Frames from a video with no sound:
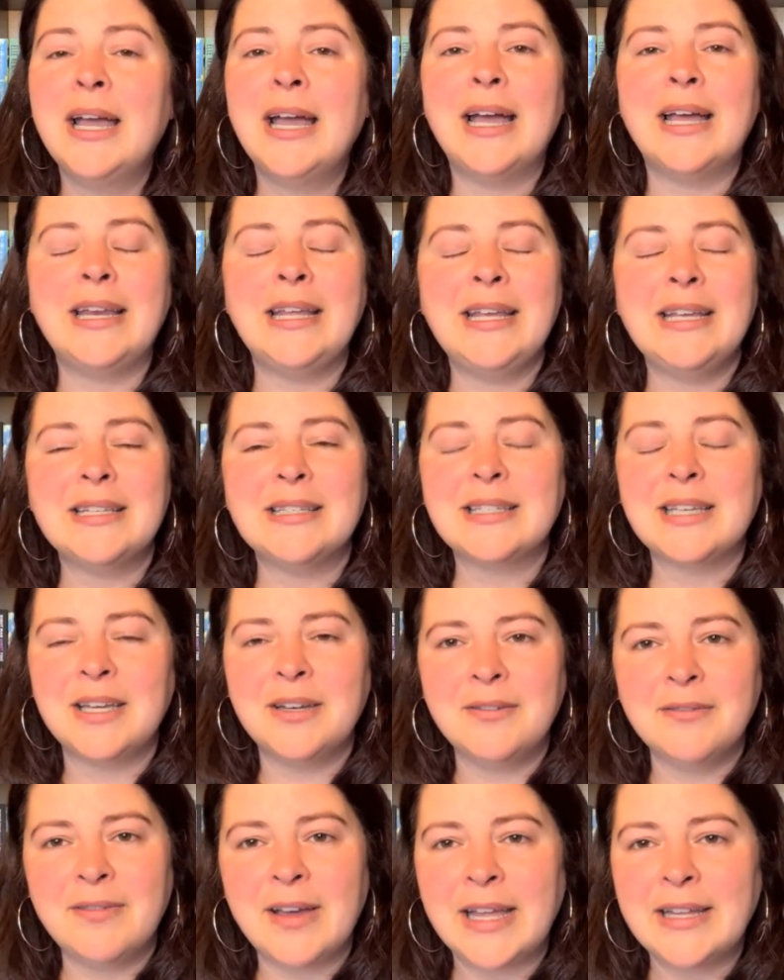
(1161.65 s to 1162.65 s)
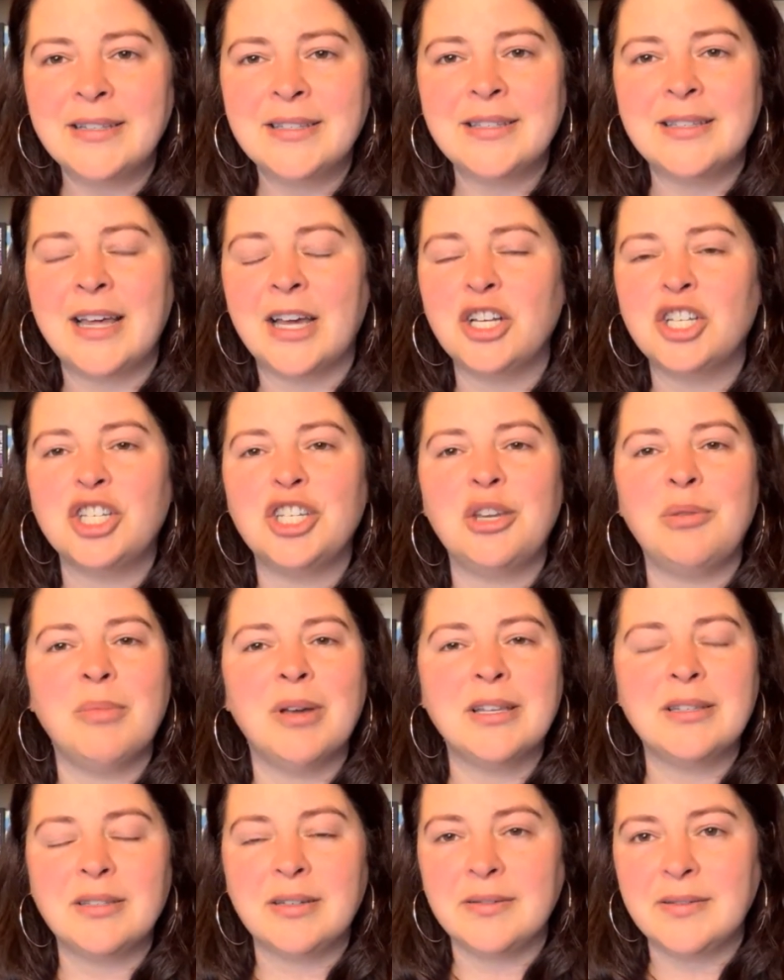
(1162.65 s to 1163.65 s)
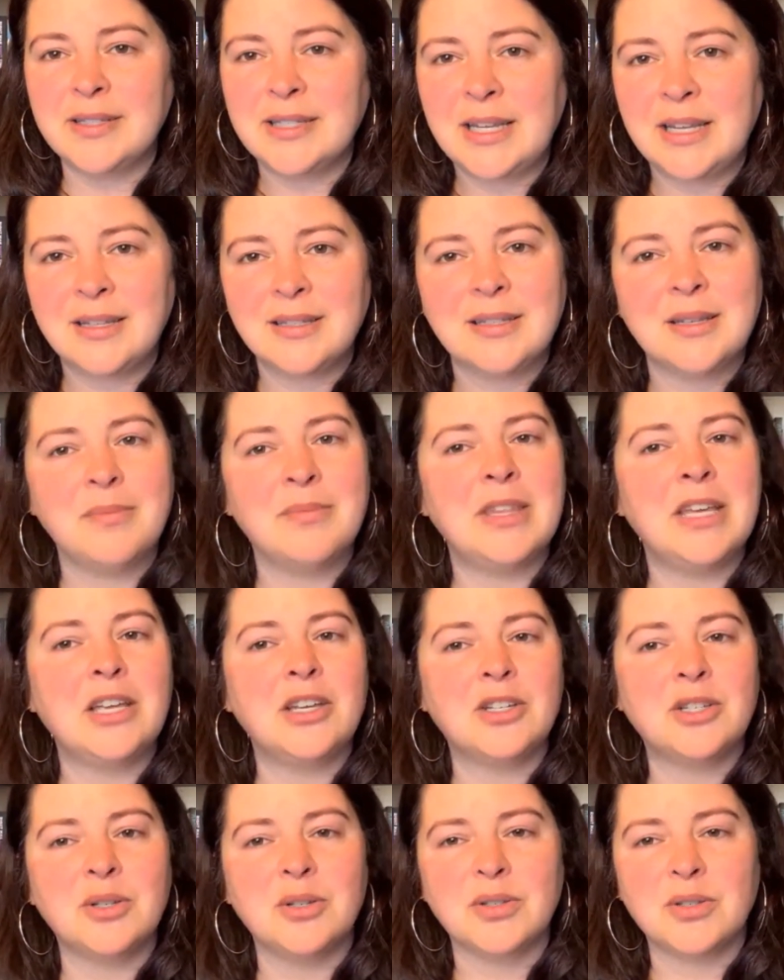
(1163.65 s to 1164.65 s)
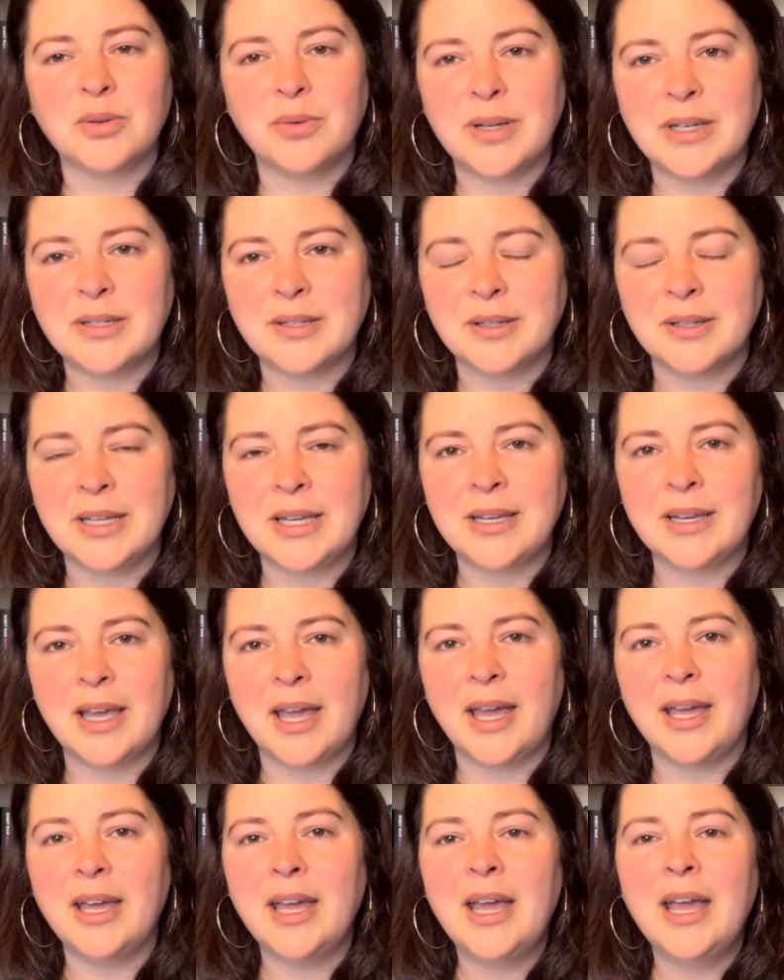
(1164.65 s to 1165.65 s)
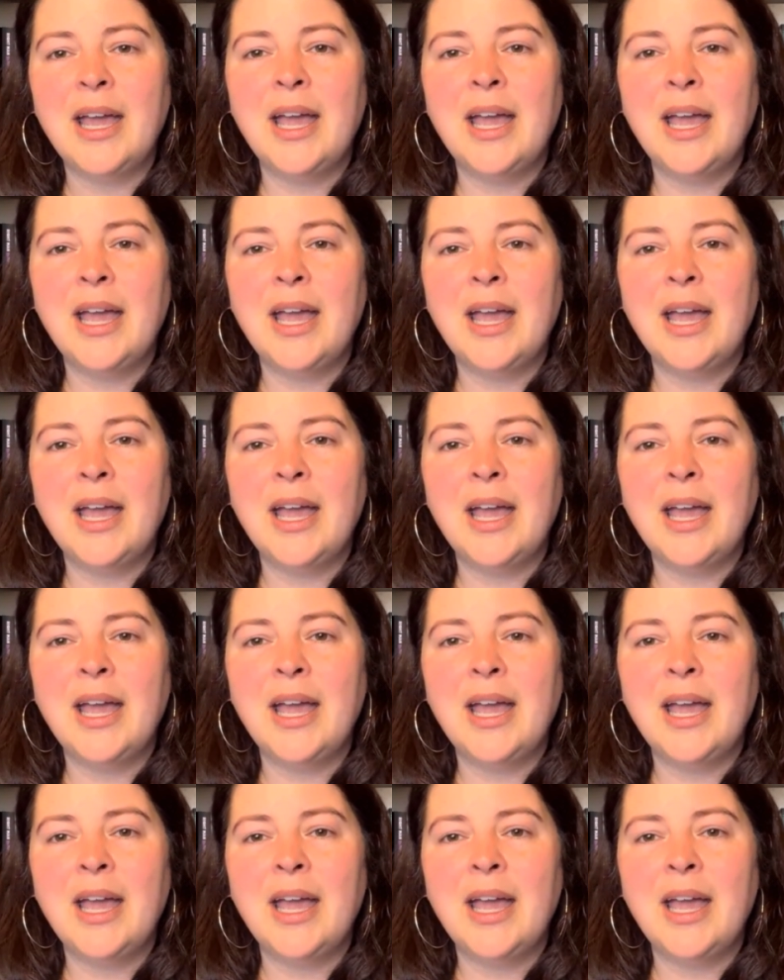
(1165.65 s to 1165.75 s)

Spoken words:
and he's convinced that she must have seen something, she was going to leak it,